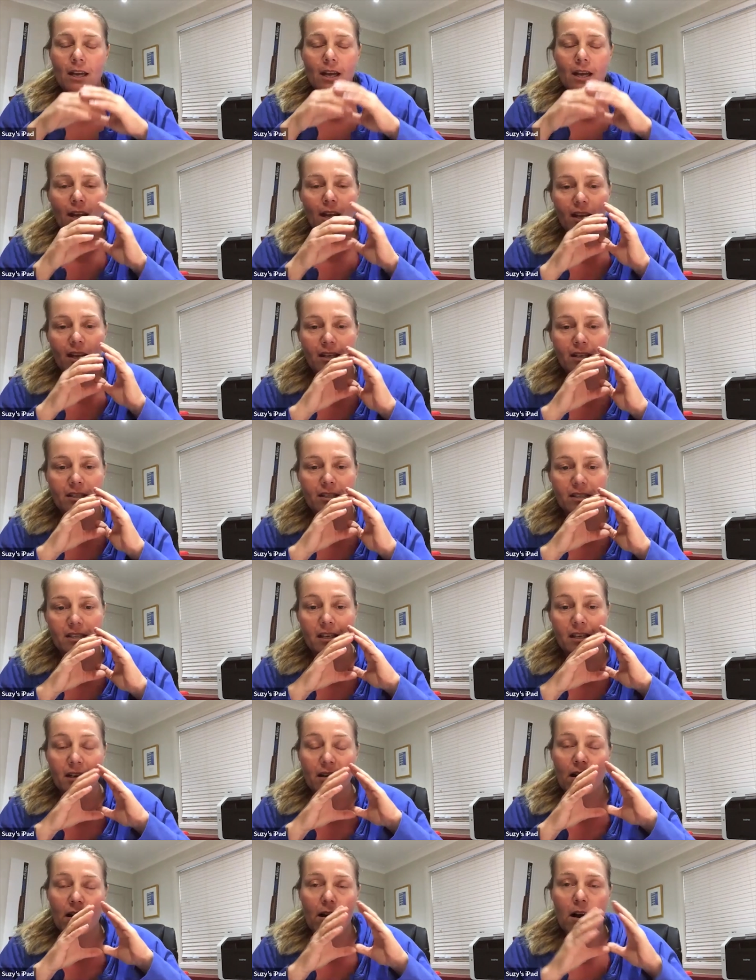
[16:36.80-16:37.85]
And
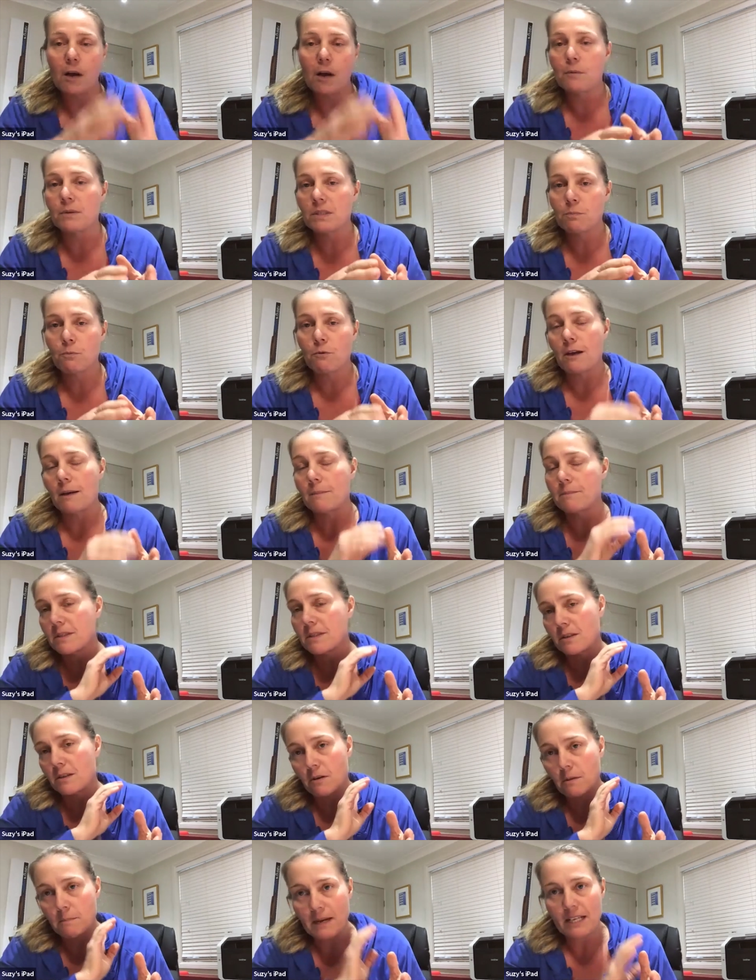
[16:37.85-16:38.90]
then I was prepped.
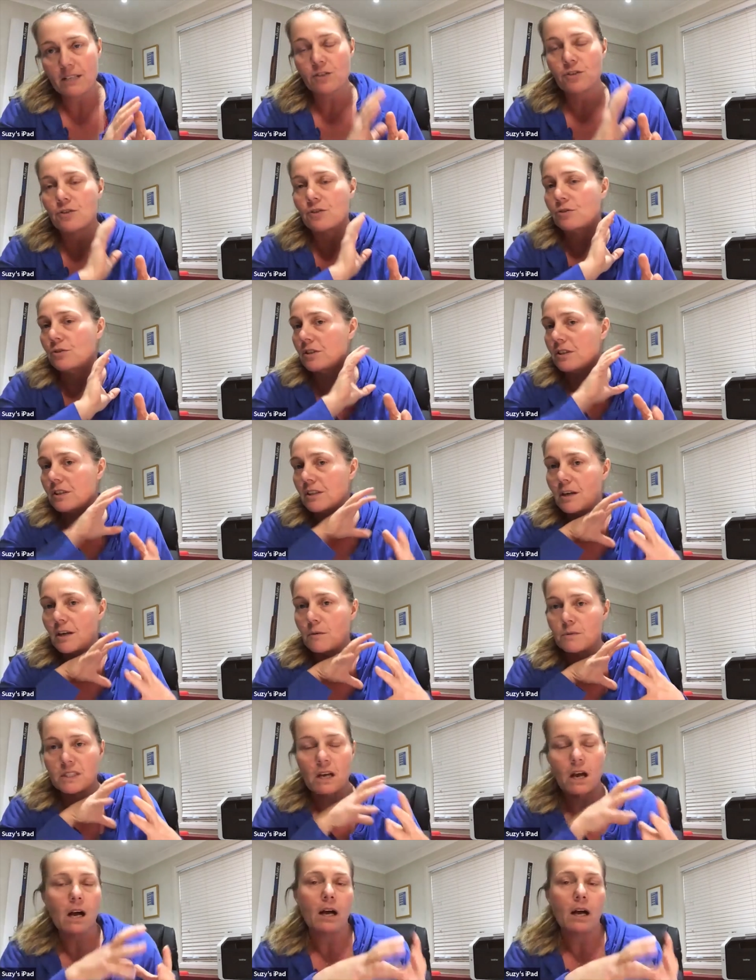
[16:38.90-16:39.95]
So I made sure that I
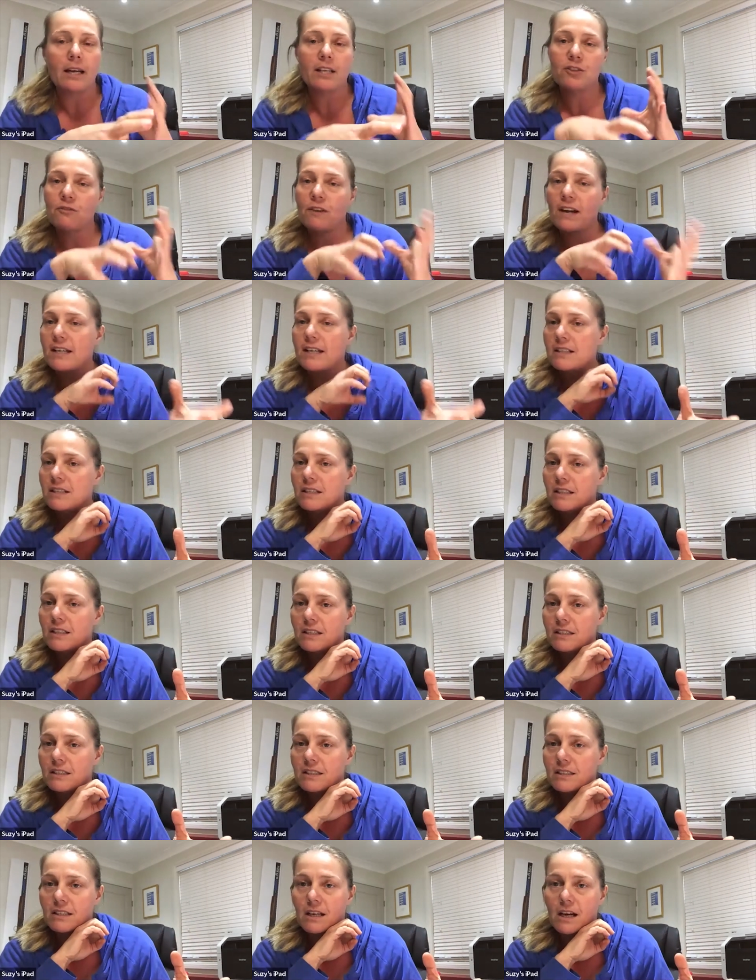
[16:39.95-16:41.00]
was
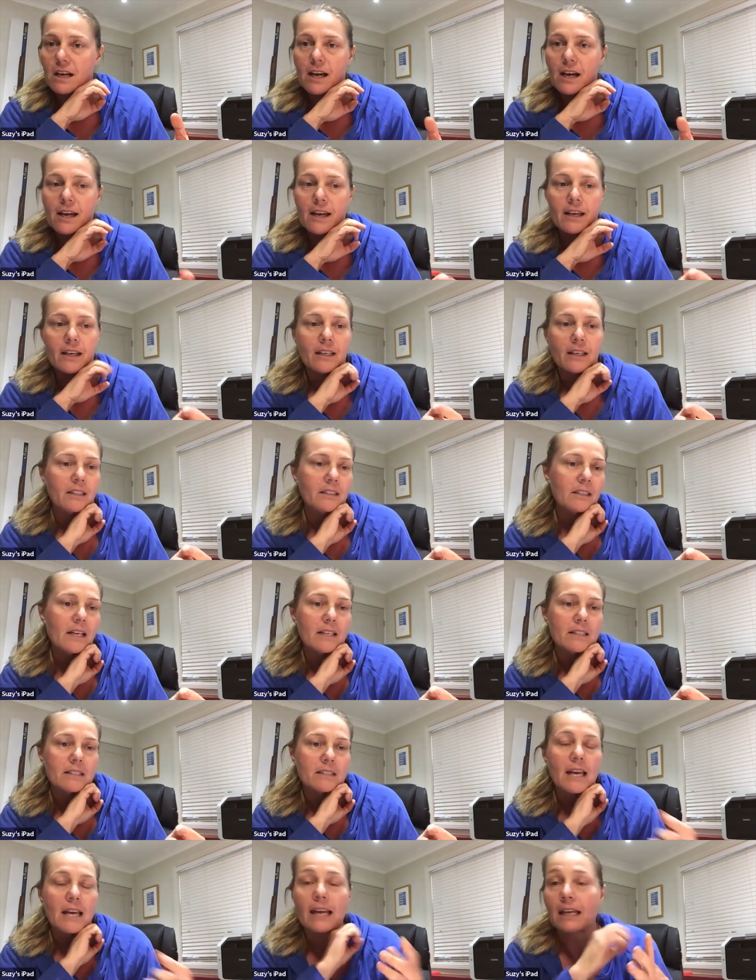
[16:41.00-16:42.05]
hydrated, that I
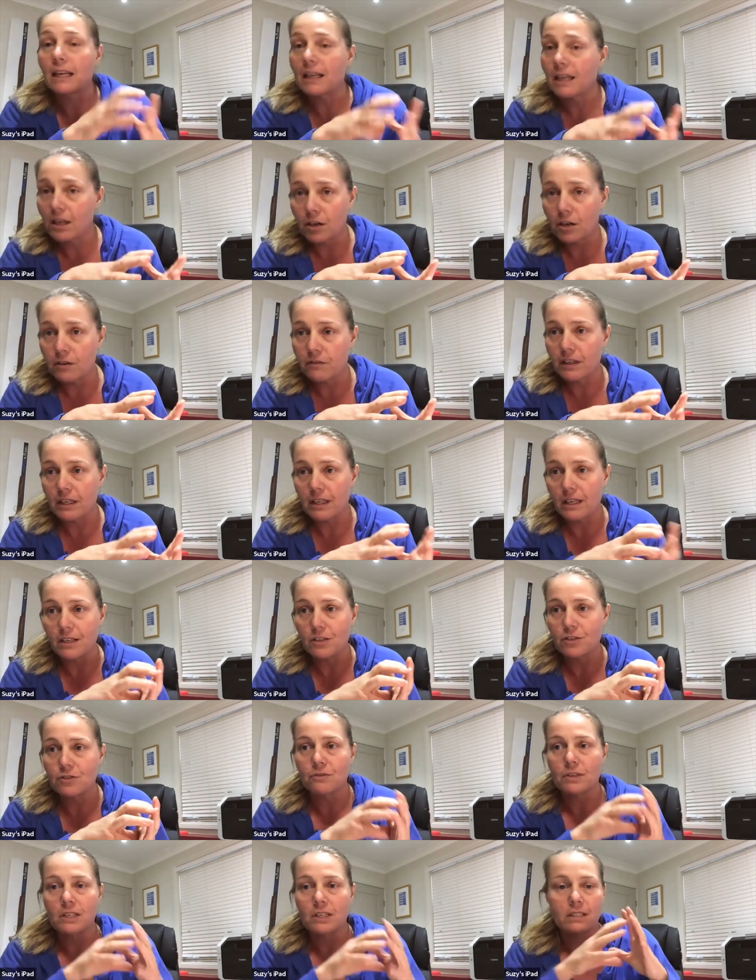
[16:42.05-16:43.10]
had taken care of any
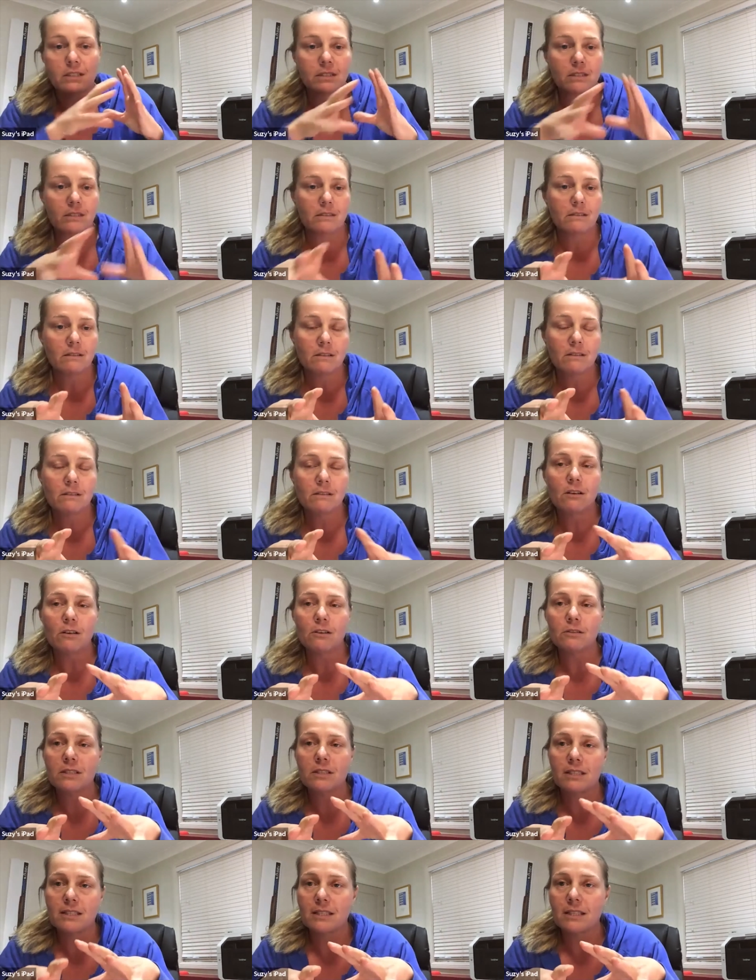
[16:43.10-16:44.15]
injuries,
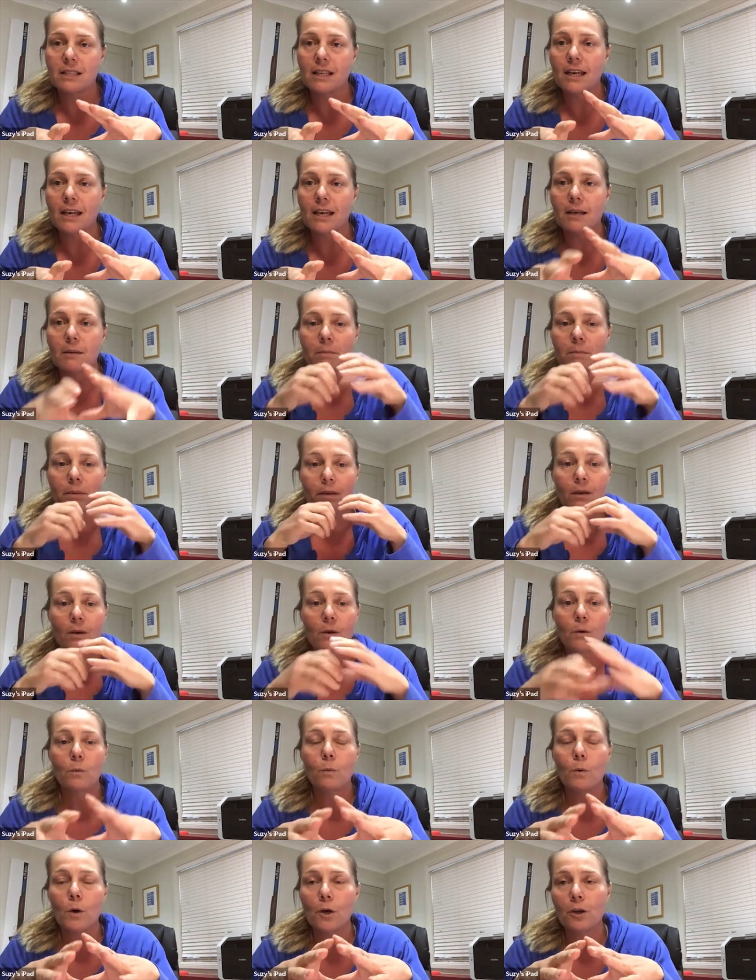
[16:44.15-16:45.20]
gone to sleep,
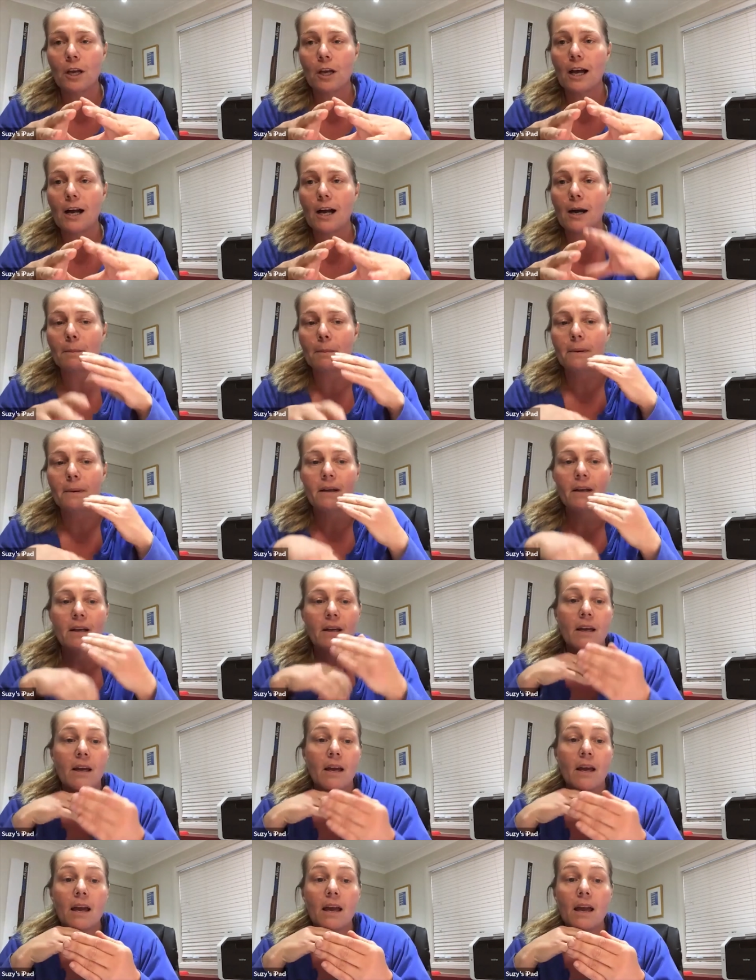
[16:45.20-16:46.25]
woke up,
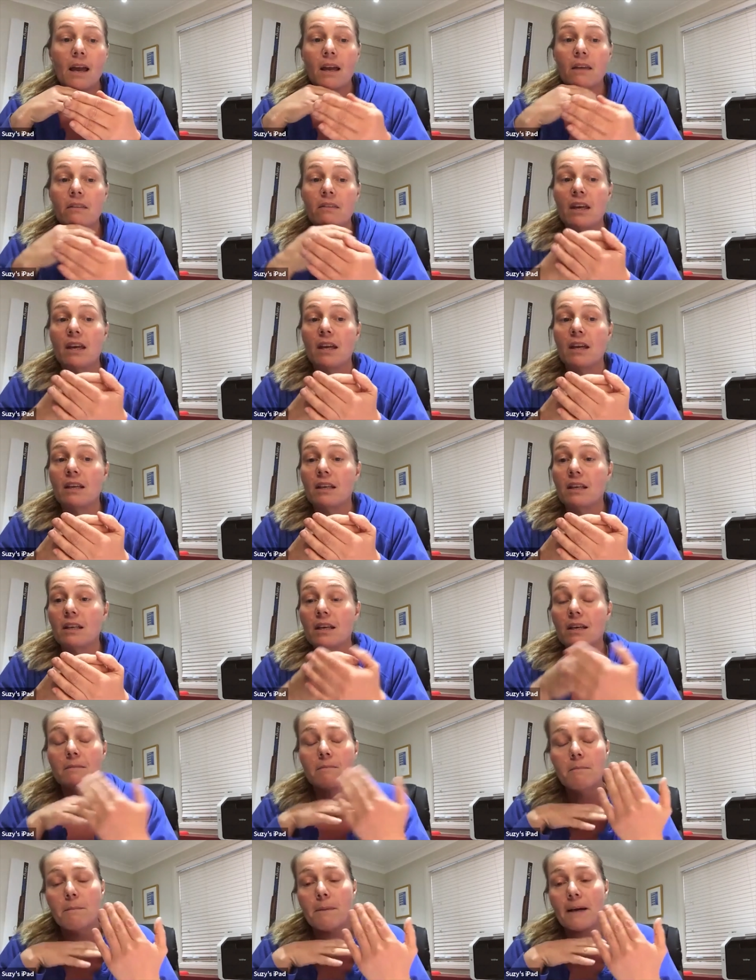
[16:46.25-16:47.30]
and
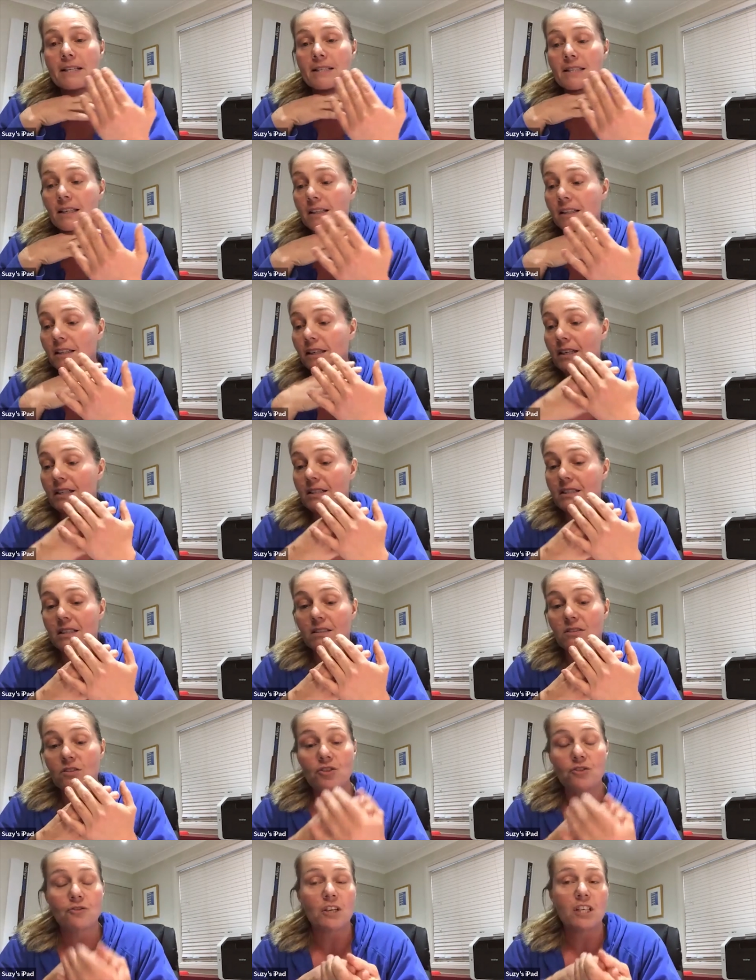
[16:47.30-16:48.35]
then basically did
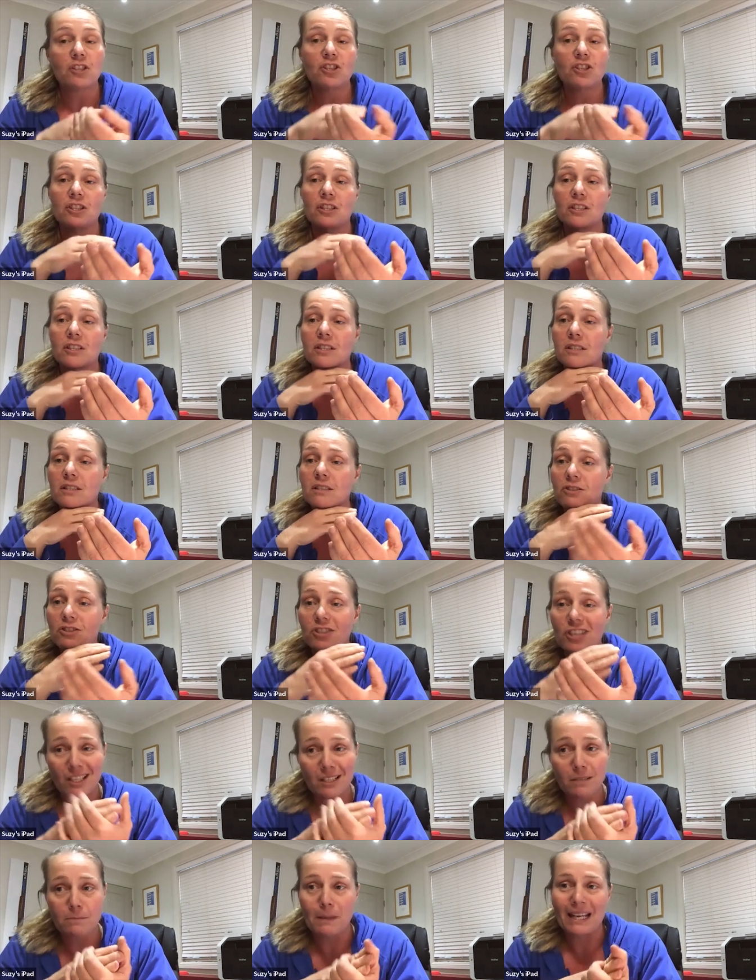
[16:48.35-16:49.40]
stretches,
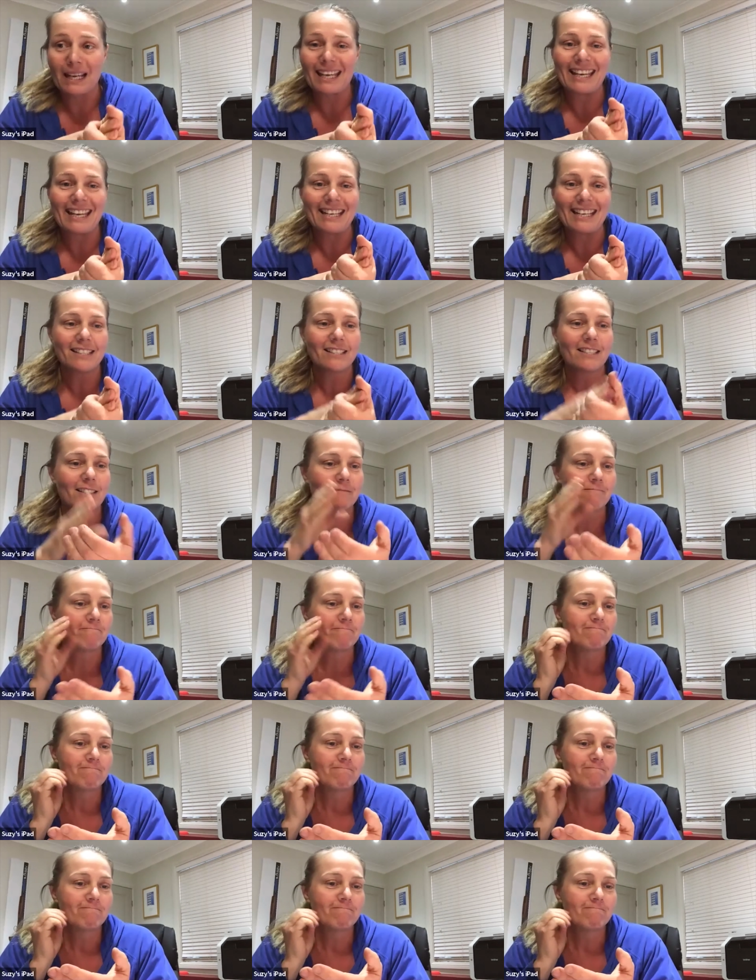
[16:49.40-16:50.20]
checked my kit,